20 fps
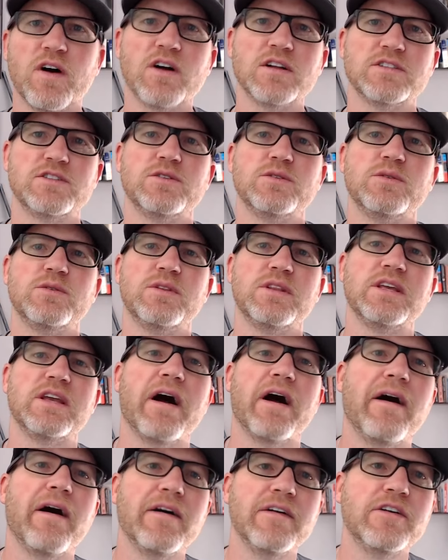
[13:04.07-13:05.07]
on to
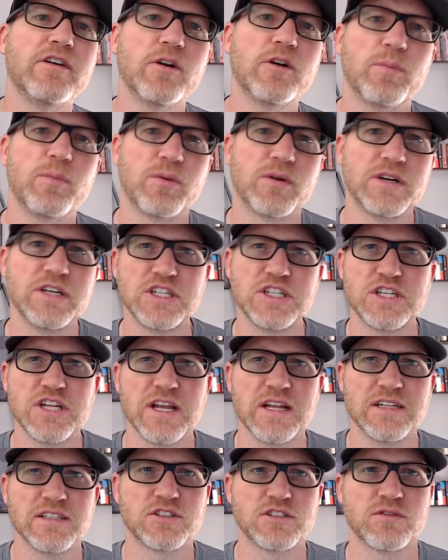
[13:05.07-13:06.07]
the
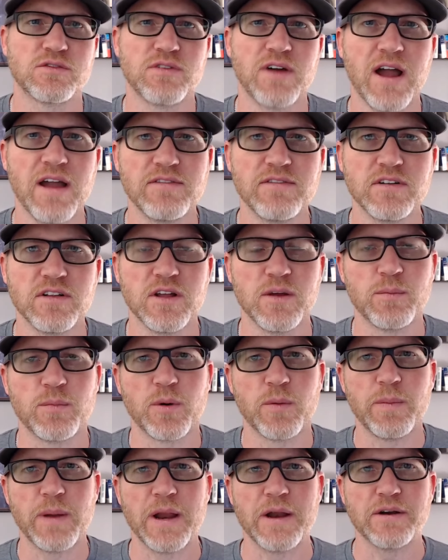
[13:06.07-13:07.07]
underappreciated survival and
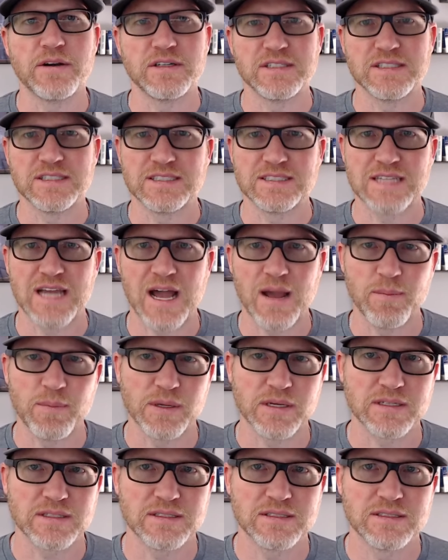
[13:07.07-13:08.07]
preparedness
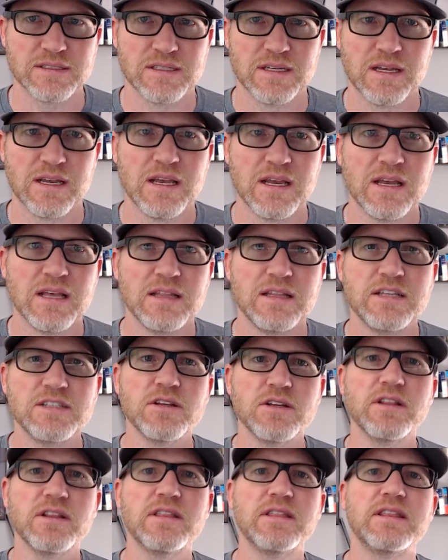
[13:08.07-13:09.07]
topics. These
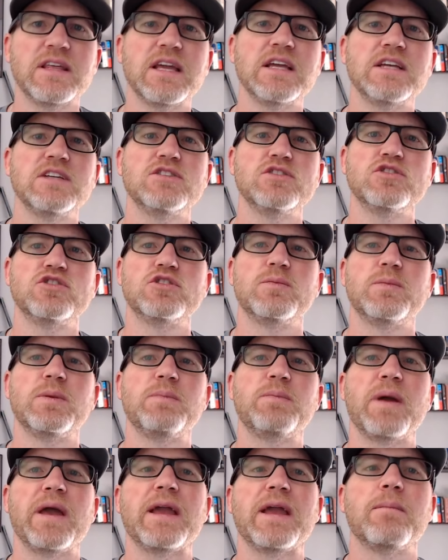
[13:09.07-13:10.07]
are the things you should be
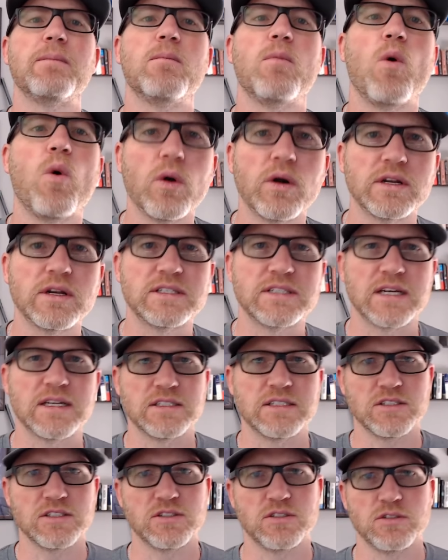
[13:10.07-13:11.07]
paying more
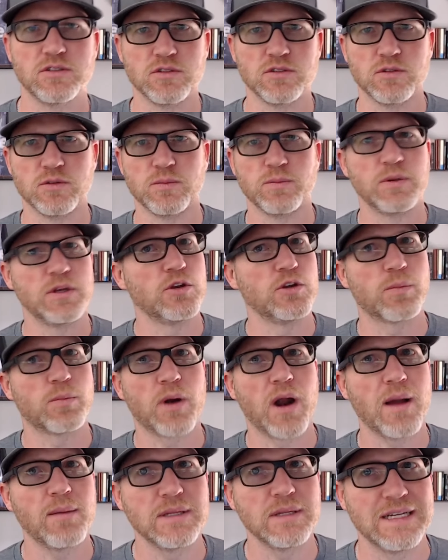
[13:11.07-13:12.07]
attention to, but you're
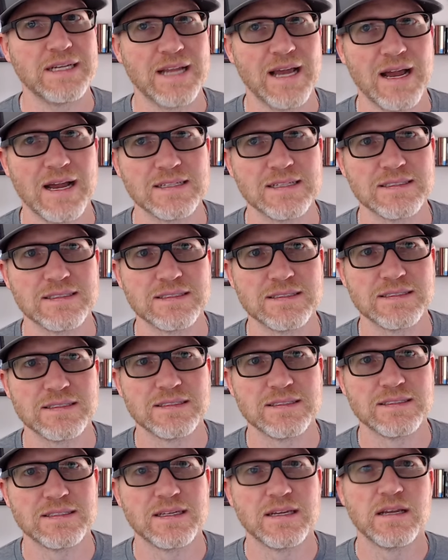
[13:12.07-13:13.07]
probably not.
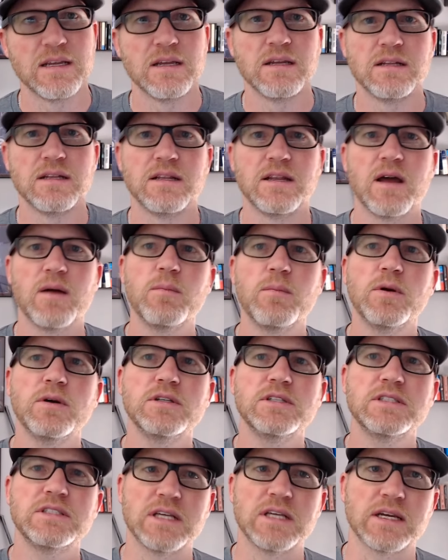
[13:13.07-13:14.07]
Number
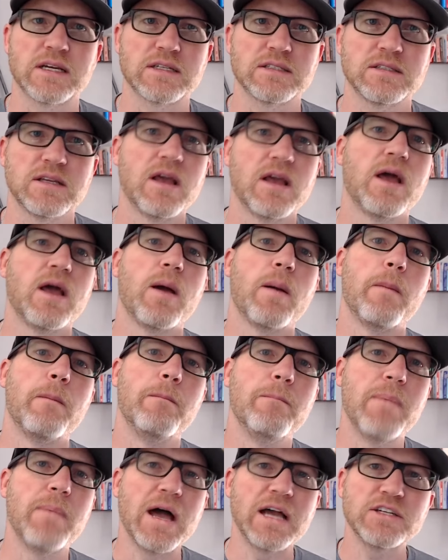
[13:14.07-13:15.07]
6,
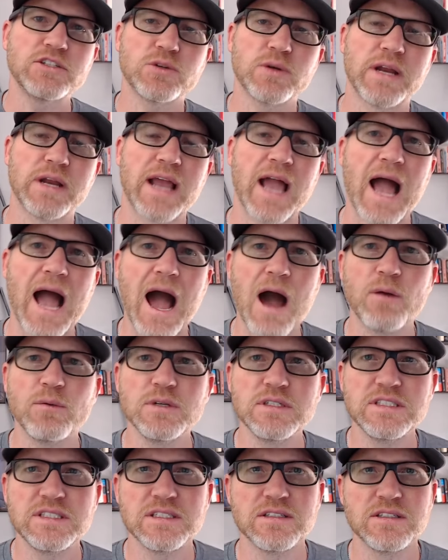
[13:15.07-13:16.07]
measuring how
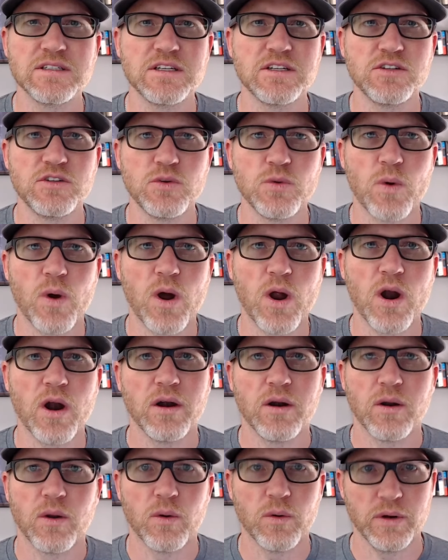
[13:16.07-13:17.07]
resilient you
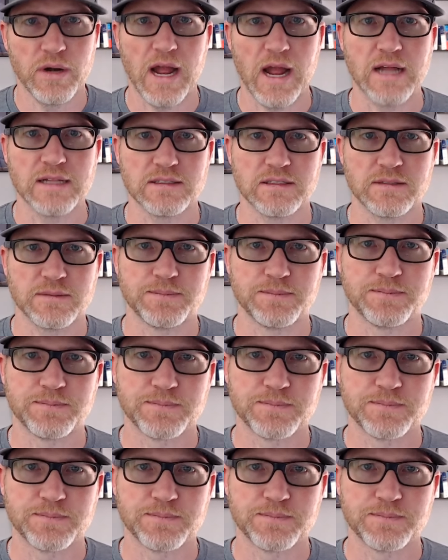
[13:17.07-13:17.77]
are or not.